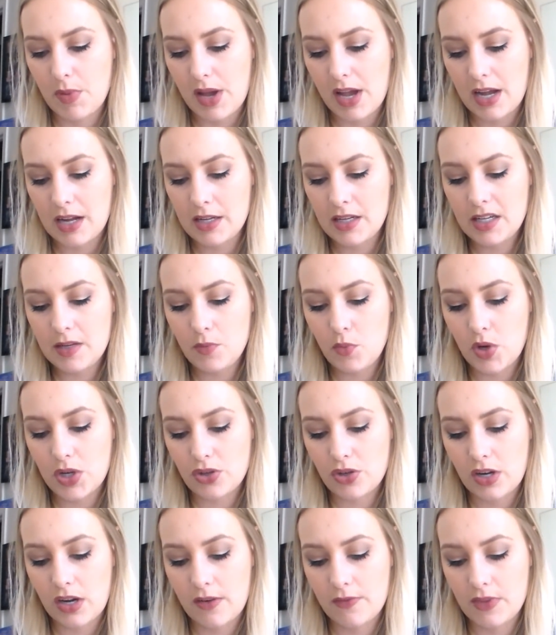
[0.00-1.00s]
but I am
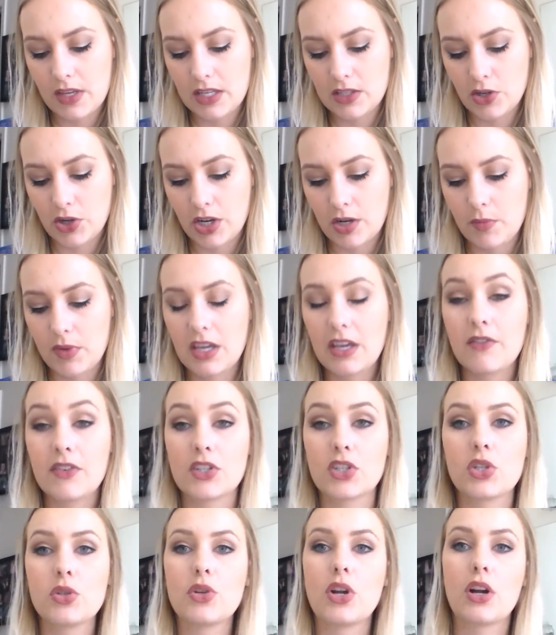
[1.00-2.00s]
wondering if these are gonna be
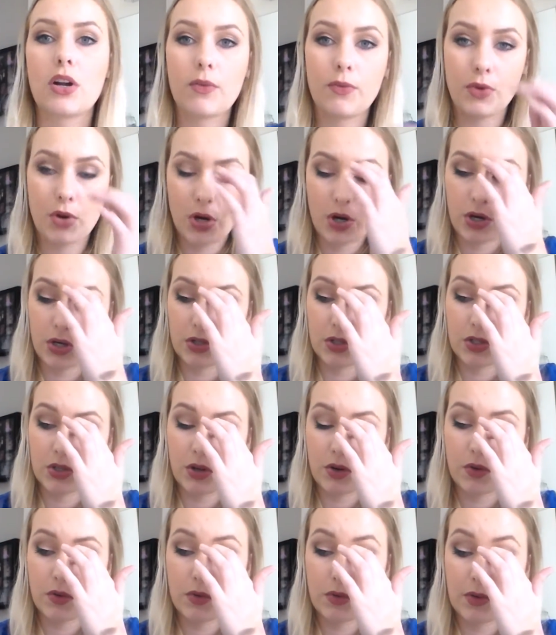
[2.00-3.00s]
even too dark for her,
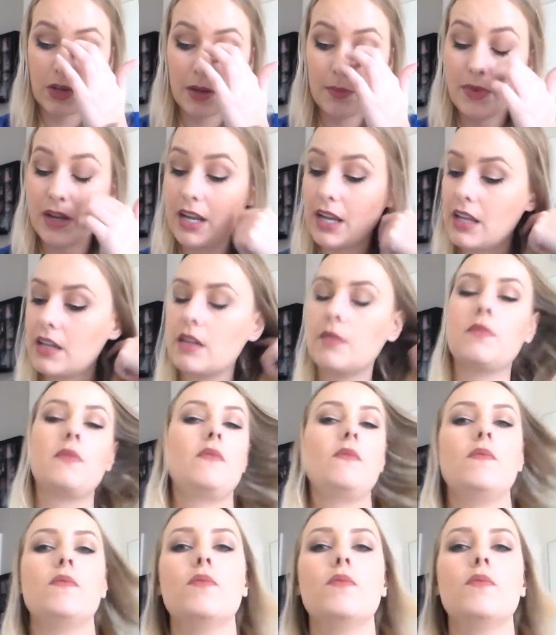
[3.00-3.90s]
so I might end up